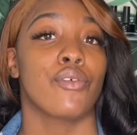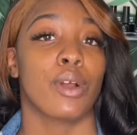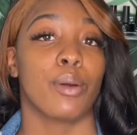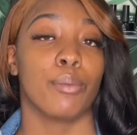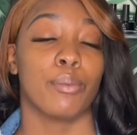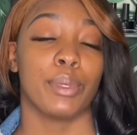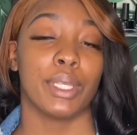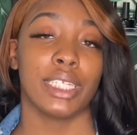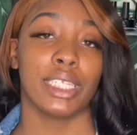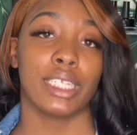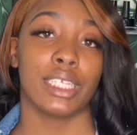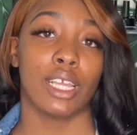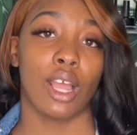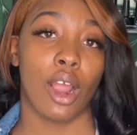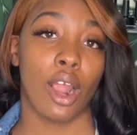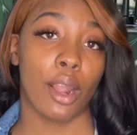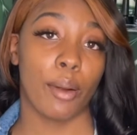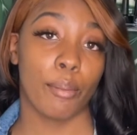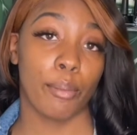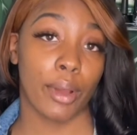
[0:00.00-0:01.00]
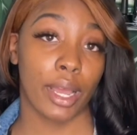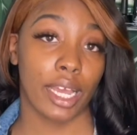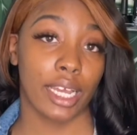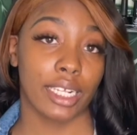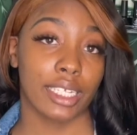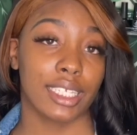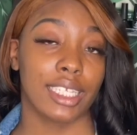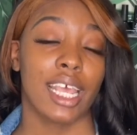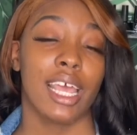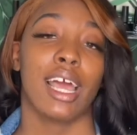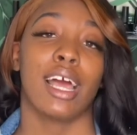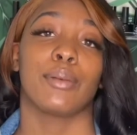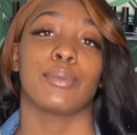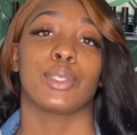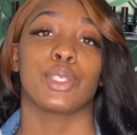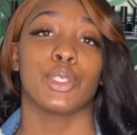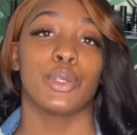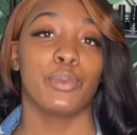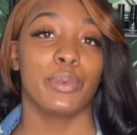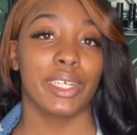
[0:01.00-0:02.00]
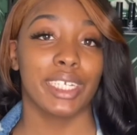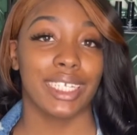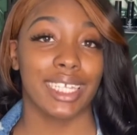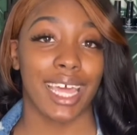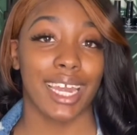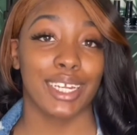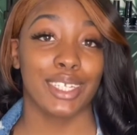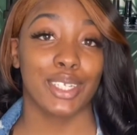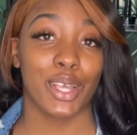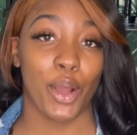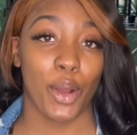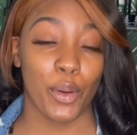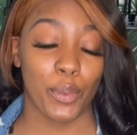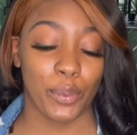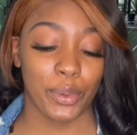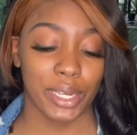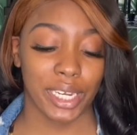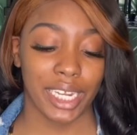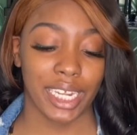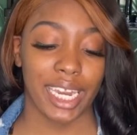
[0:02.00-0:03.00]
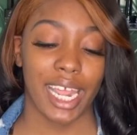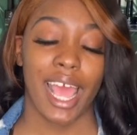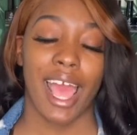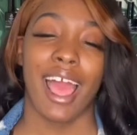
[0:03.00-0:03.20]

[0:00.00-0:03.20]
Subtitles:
BTArtbox. I'm super excited to open it.